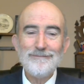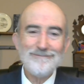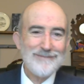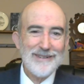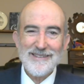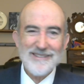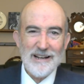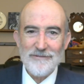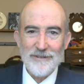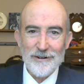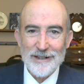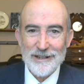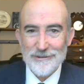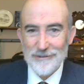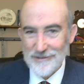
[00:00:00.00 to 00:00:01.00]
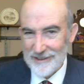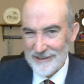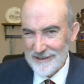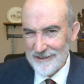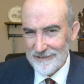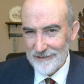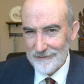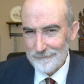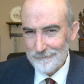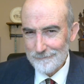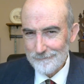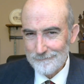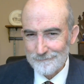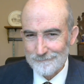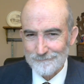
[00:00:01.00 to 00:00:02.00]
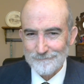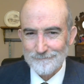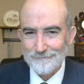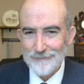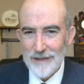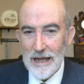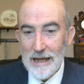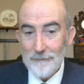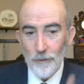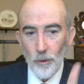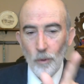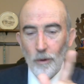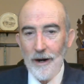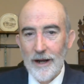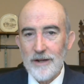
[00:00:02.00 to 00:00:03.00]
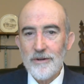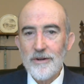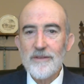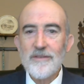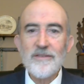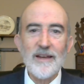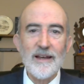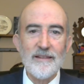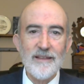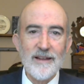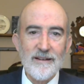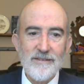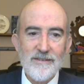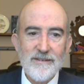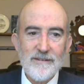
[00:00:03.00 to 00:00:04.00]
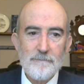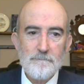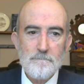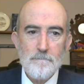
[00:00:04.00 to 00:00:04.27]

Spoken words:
But it's not very interesting, is it? Or I could say this.